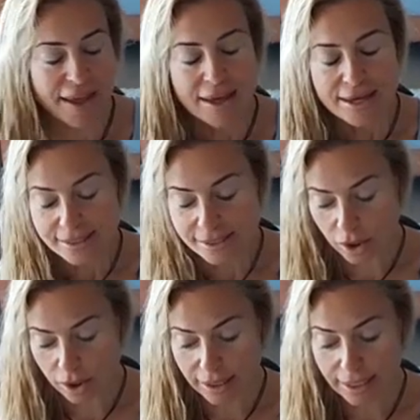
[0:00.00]

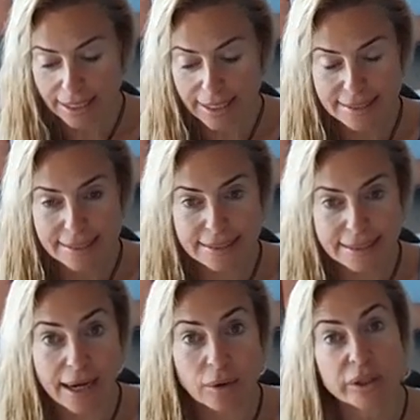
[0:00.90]
so let's
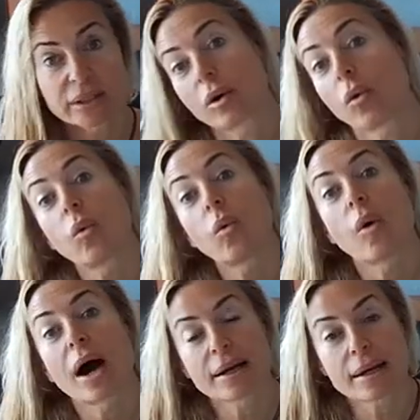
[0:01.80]
start with
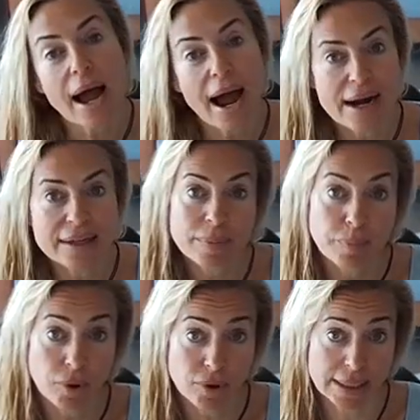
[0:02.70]
what are the
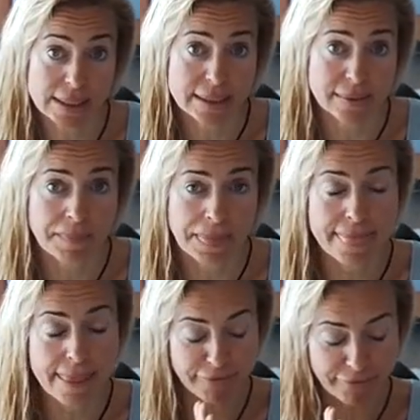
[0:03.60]
points.
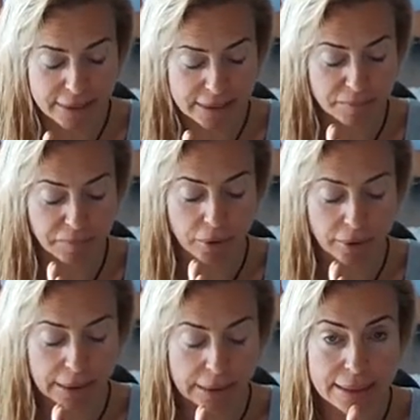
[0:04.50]
The first
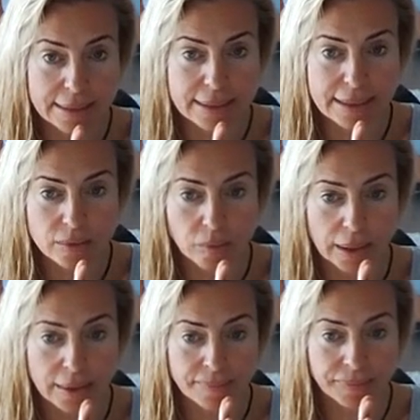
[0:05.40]
point is this
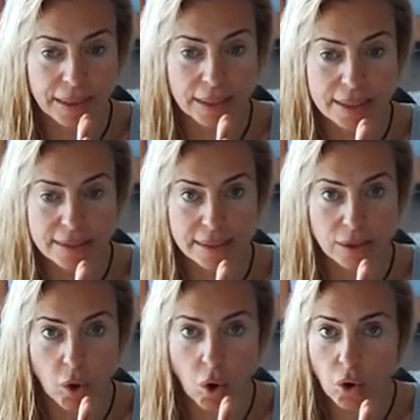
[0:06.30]
one, is
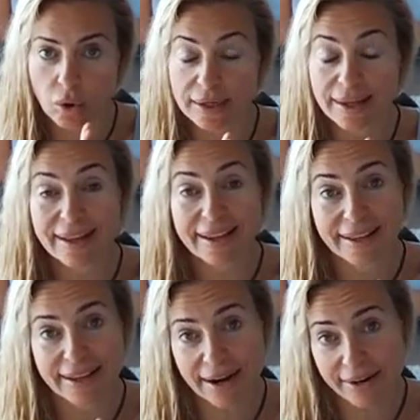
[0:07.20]
called
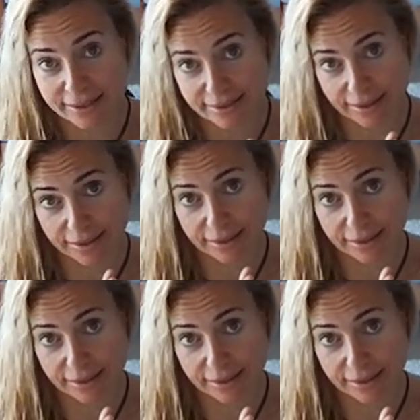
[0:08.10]
karate